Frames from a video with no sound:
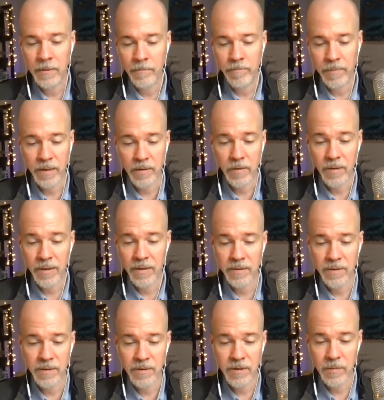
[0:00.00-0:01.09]
and their
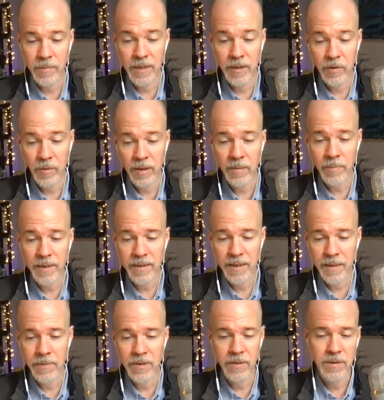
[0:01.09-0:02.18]
contents could be incredibly
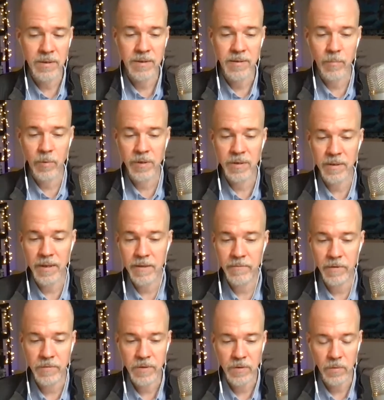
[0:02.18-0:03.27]
damaging to someone's life
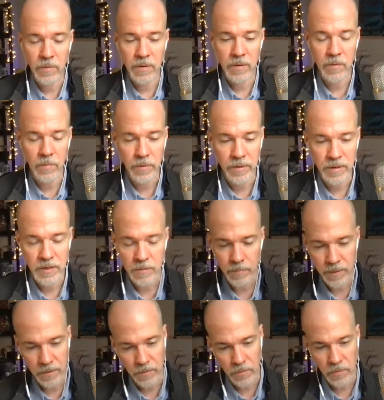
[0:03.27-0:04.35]
if stolen or
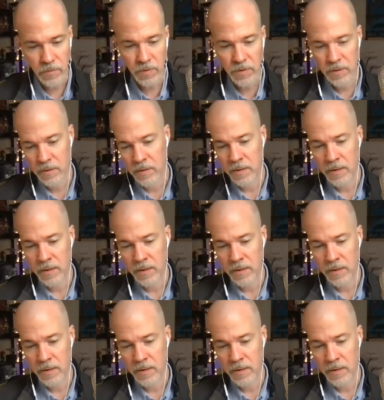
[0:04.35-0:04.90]
exposed.